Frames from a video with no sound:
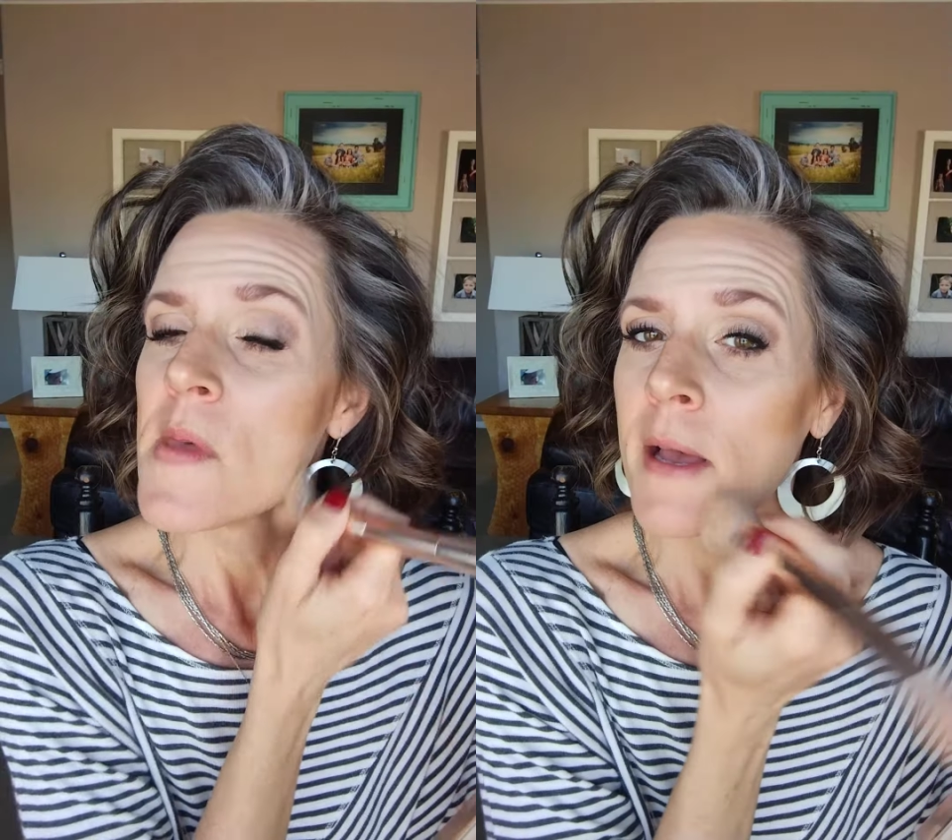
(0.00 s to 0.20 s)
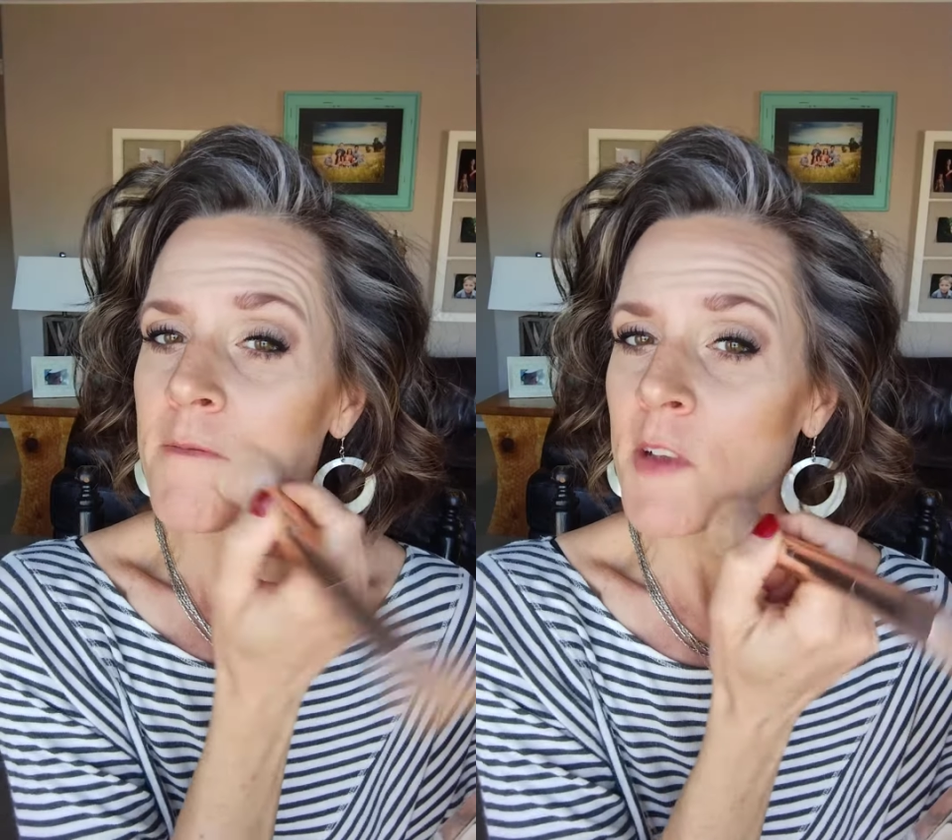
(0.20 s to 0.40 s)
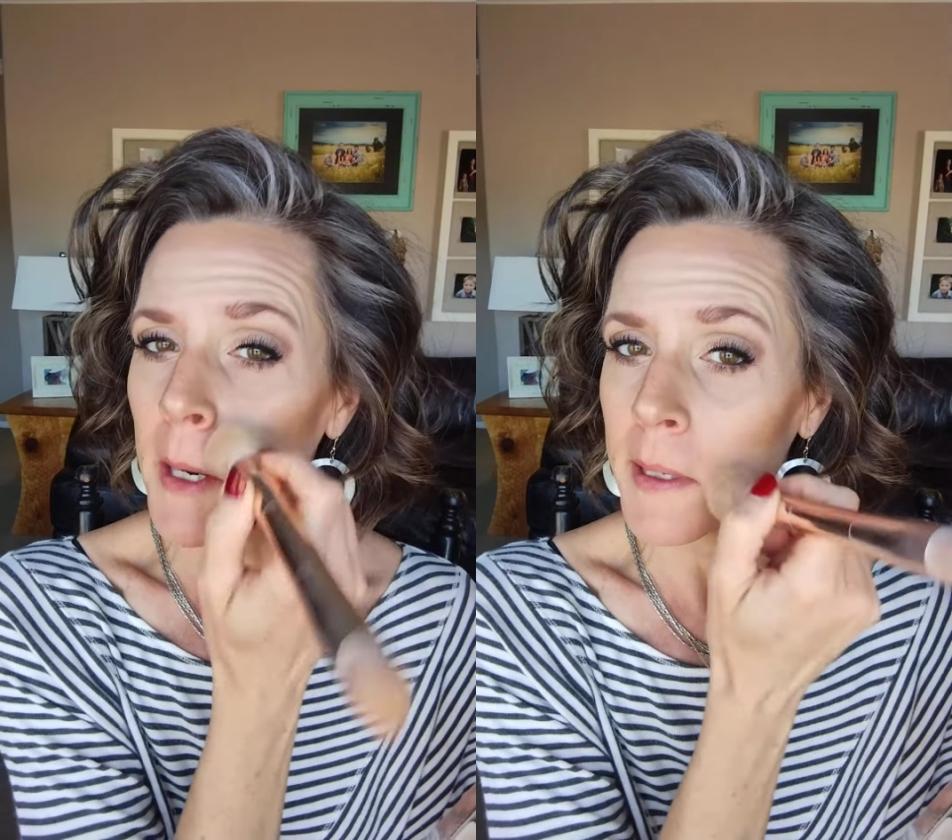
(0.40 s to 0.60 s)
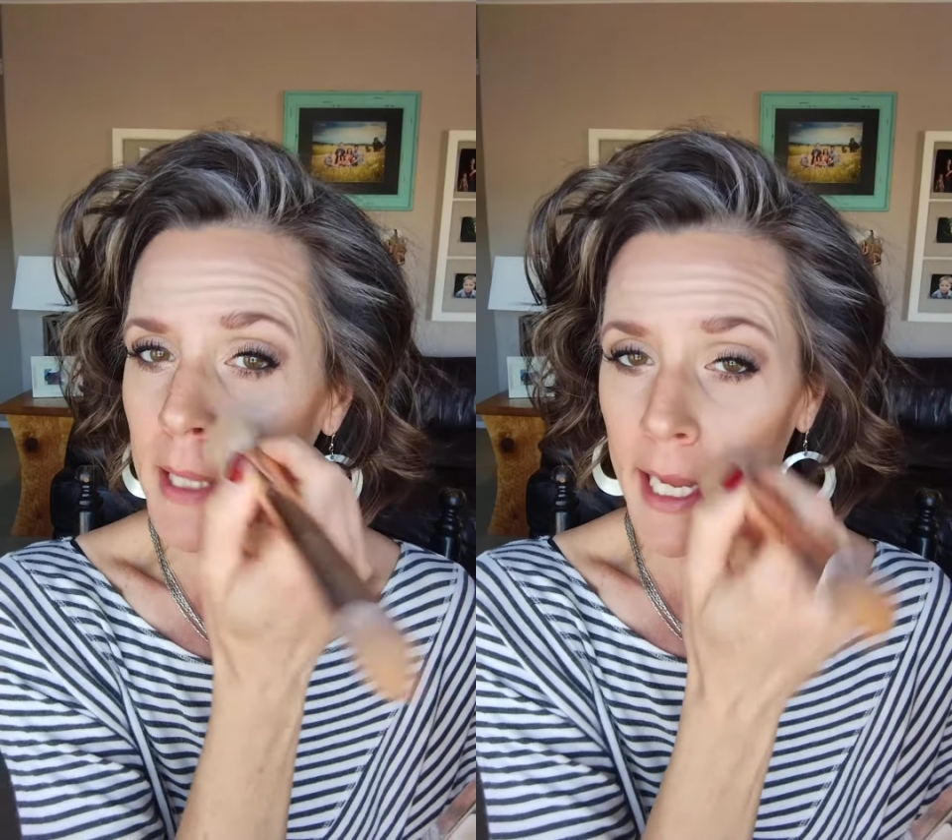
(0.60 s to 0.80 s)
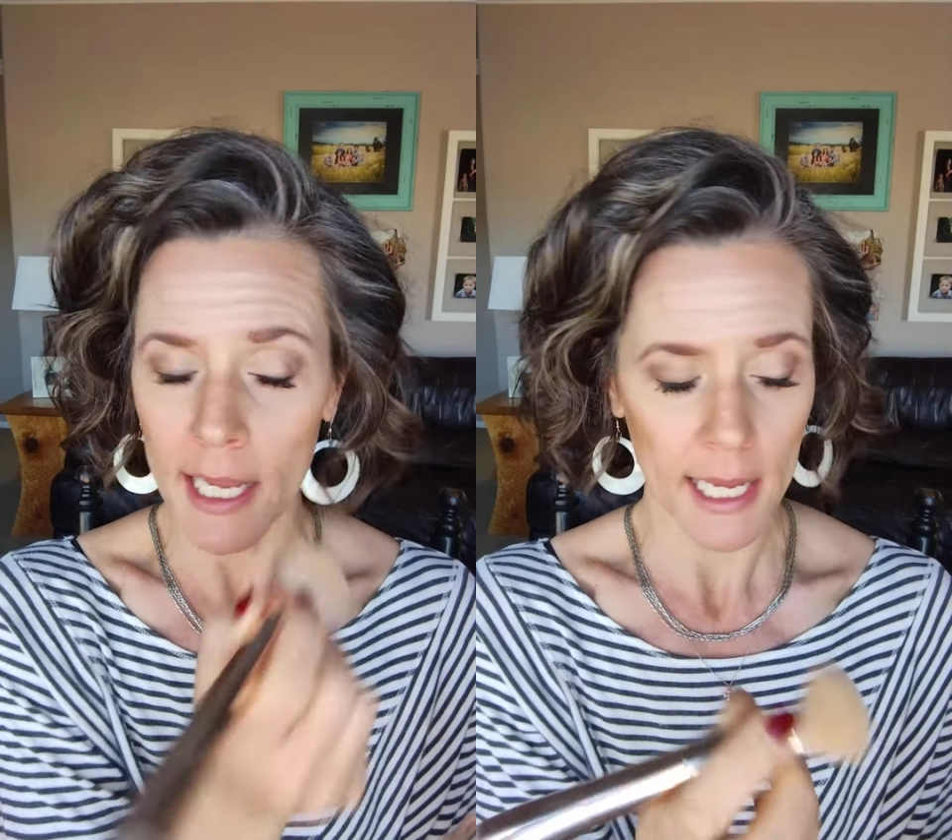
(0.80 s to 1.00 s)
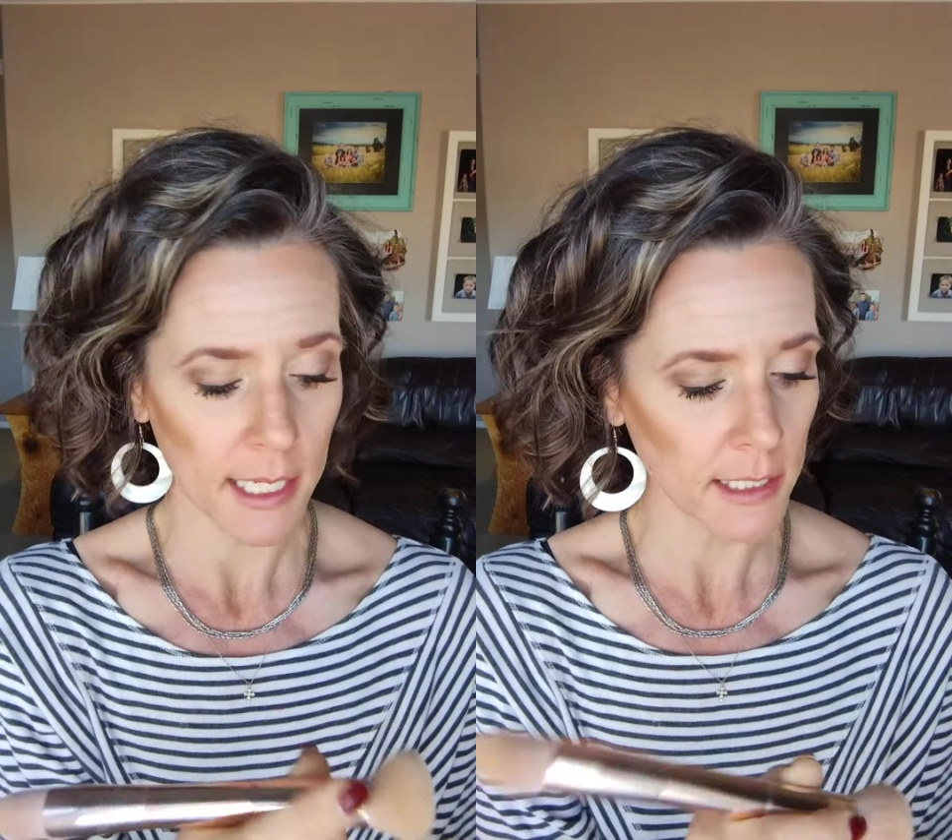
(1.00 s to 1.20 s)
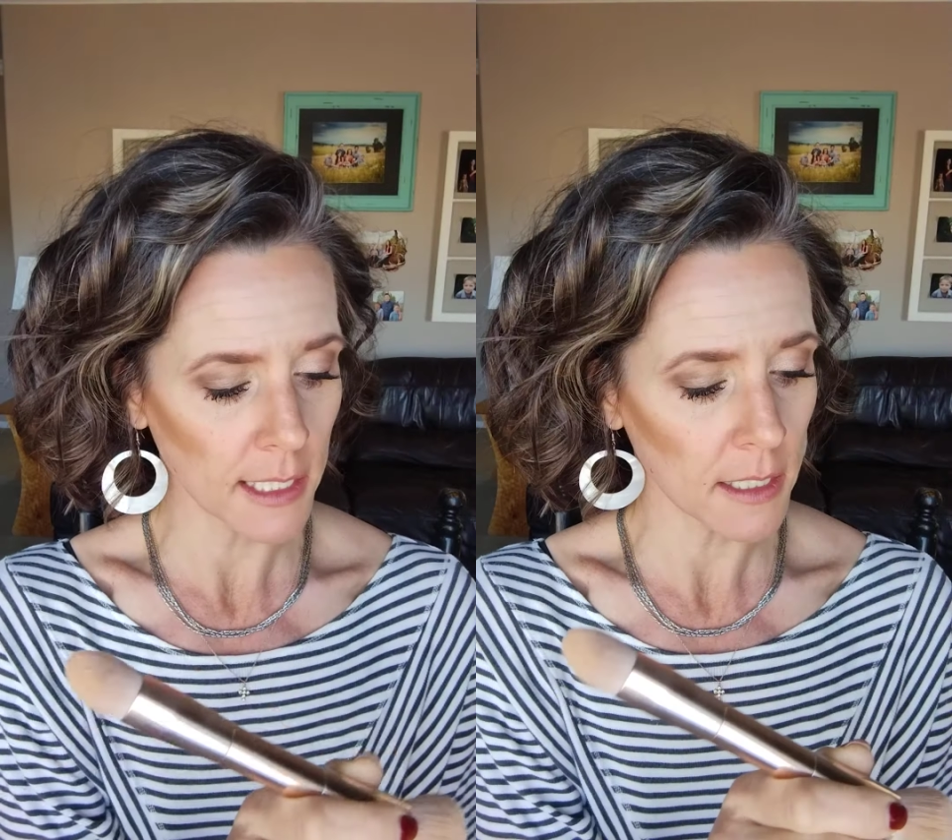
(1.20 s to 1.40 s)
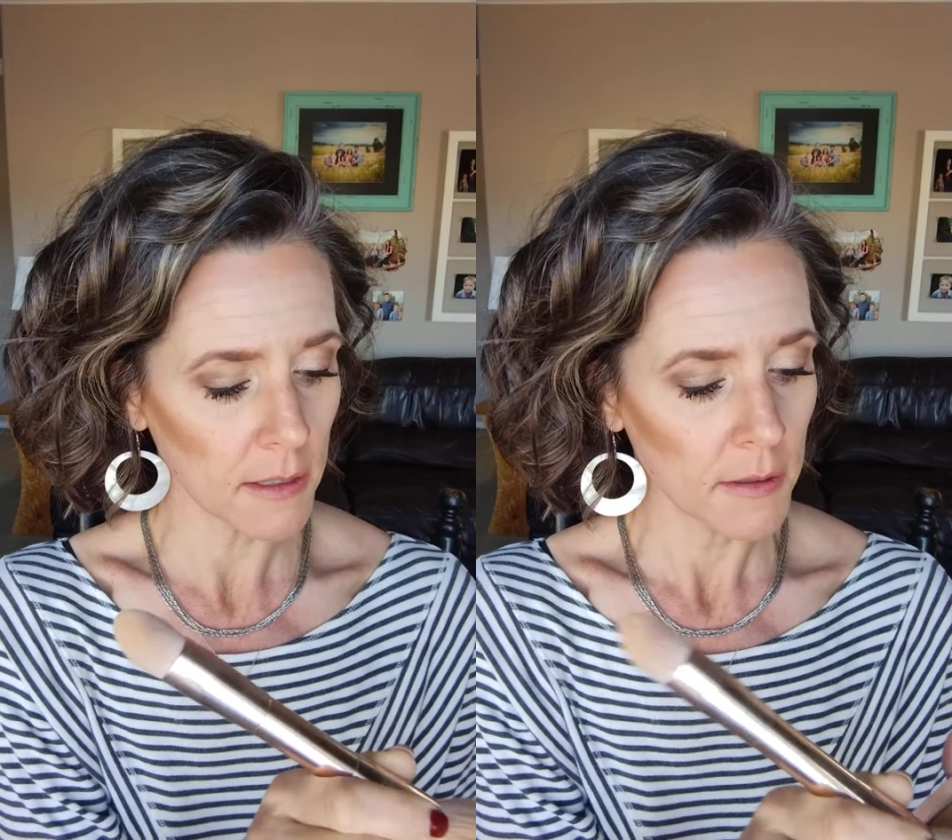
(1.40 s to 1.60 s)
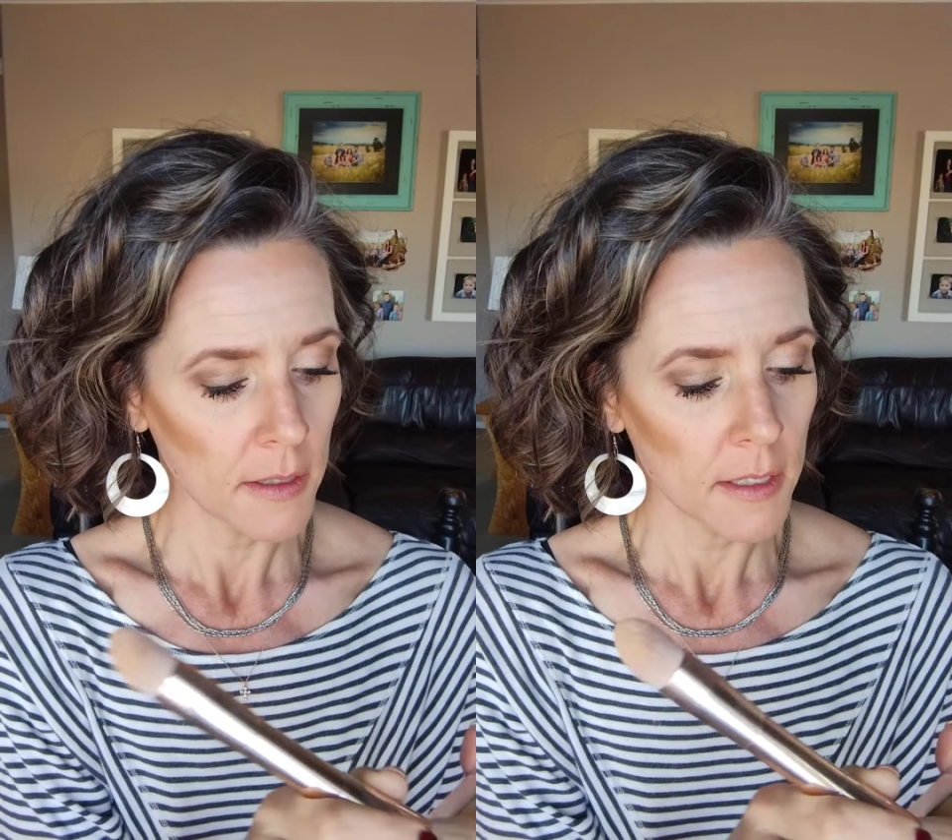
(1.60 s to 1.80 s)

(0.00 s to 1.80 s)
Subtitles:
I'm very light-handed,